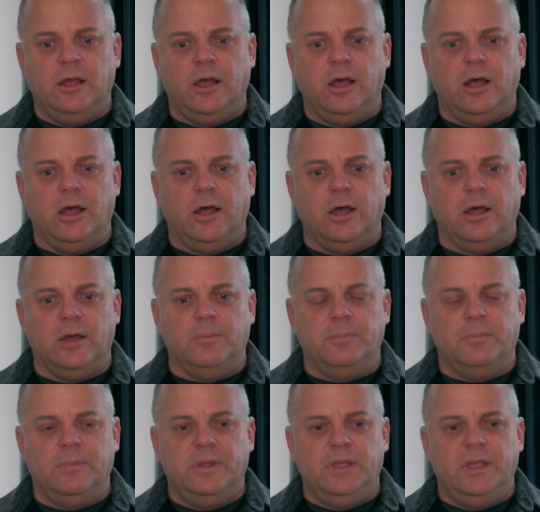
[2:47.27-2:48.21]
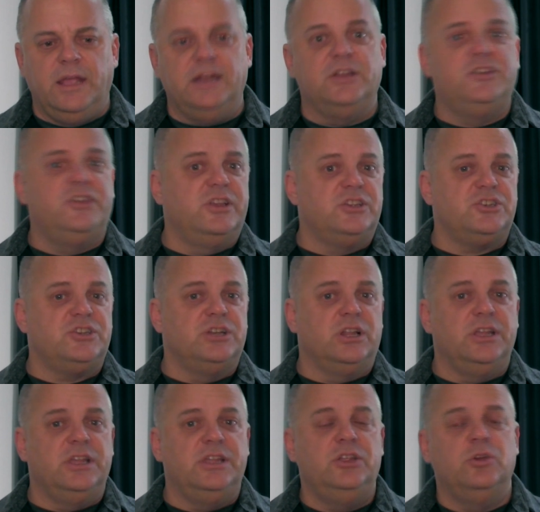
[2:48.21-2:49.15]
Um, and
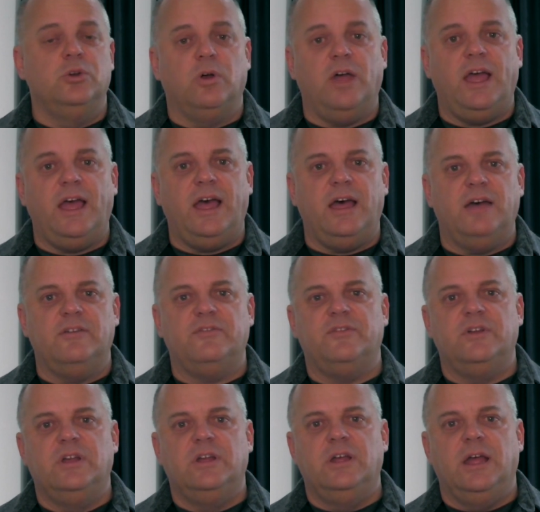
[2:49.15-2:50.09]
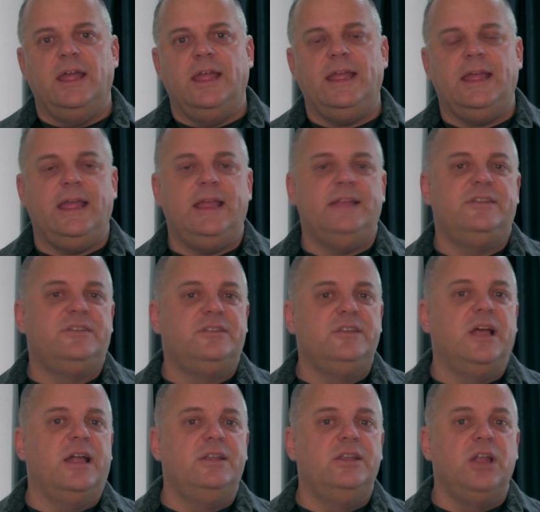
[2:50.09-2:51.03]
additionally, you'll have a, a,
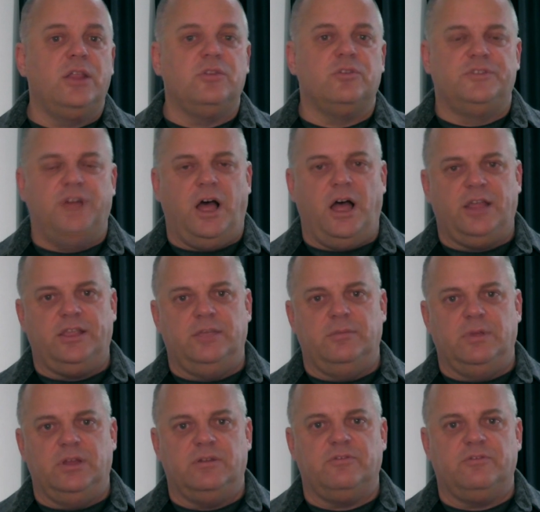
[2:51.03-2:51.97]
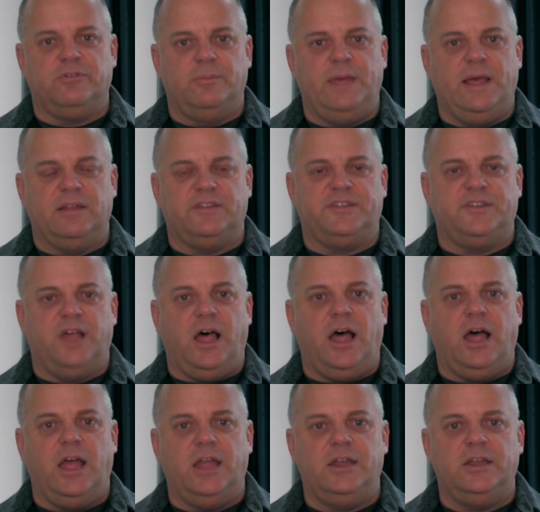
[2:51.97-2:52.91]
another document from
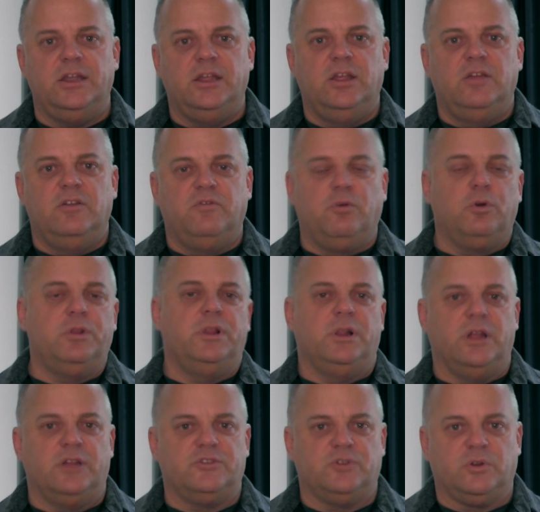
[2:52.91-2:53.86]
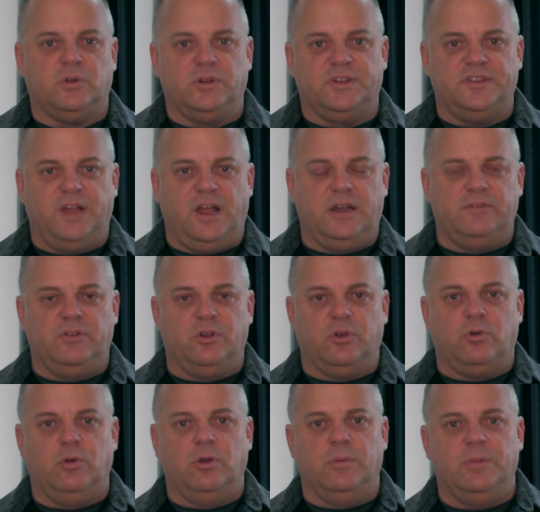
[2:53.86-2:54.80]
outside for the electrical design of
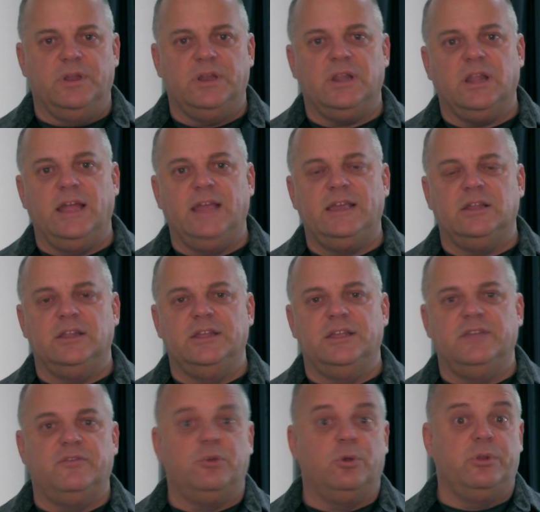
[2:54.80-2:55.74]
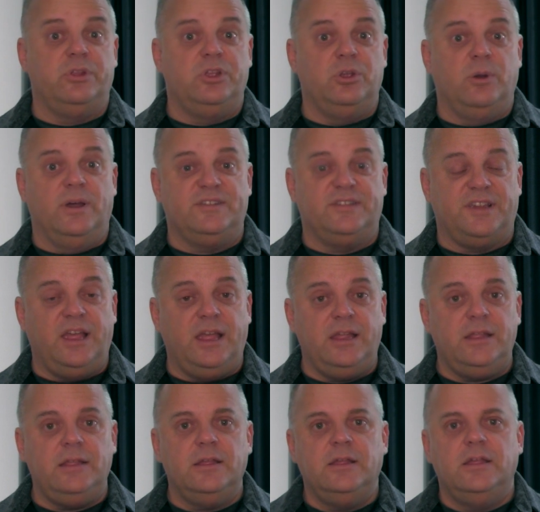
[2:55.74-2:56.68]
your equipment. Likely, if you're in the
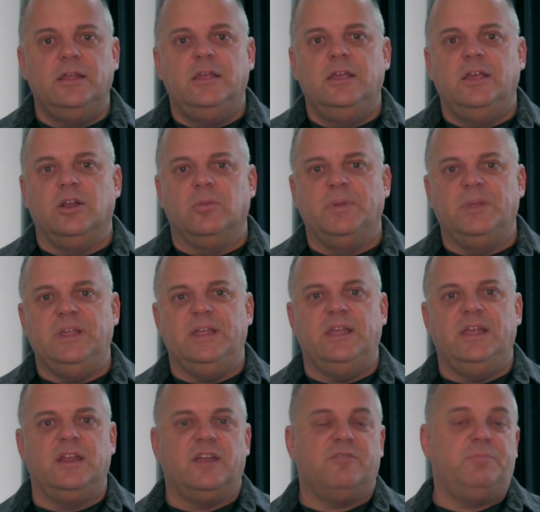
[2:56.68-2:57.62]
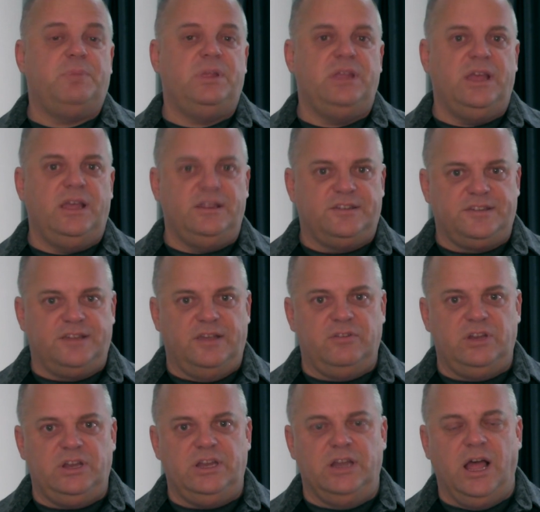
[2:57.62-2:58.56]
USA, it'll be NFPA
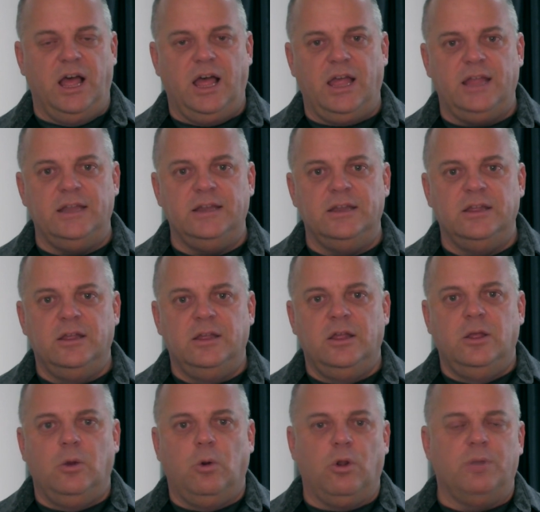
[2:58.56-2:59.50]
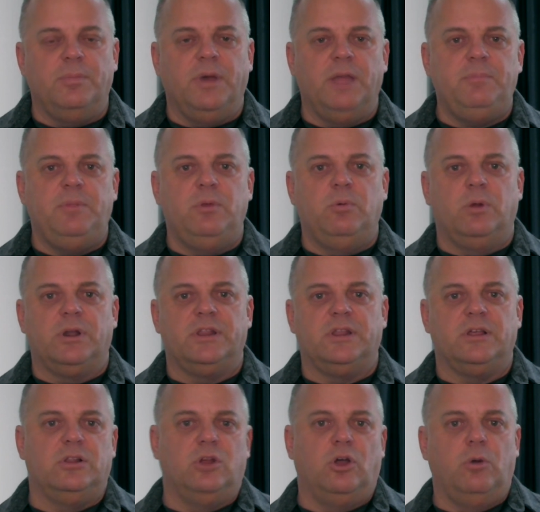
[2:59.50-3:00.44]
79, or it might be one of
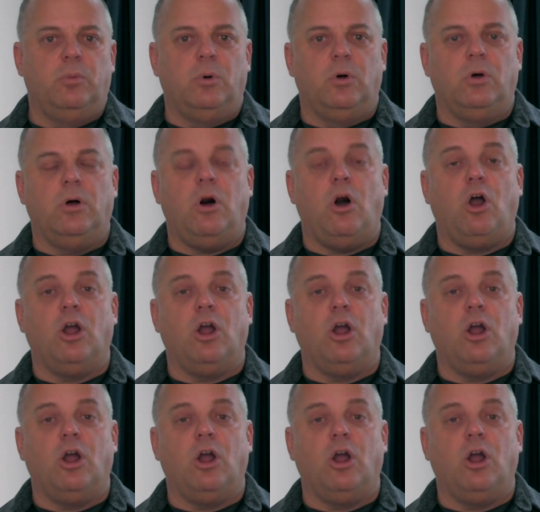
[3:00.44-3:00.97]
the global